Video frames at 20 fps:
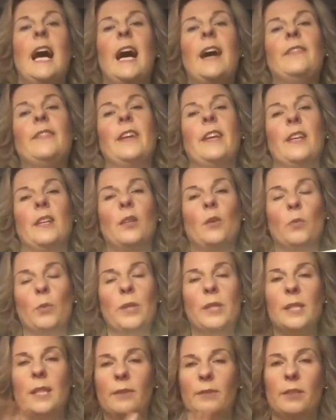And then
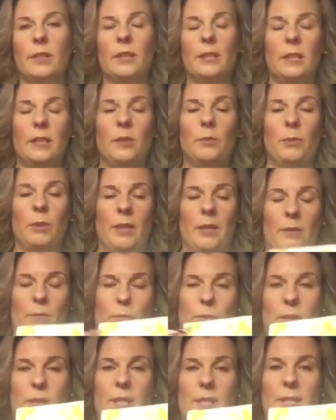once I've cleaned
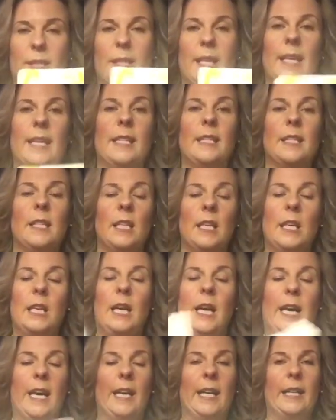with this side,
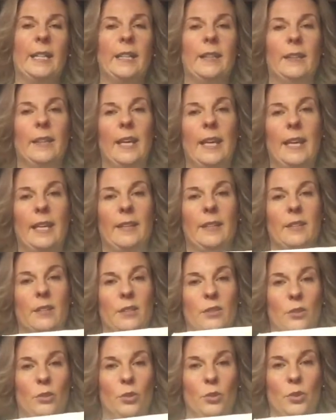I then
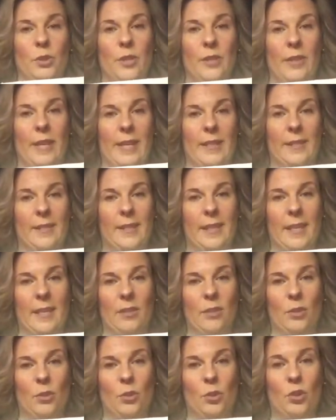use that
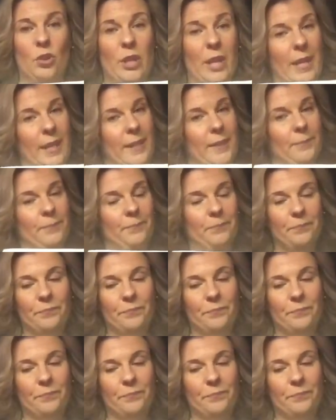side to dry.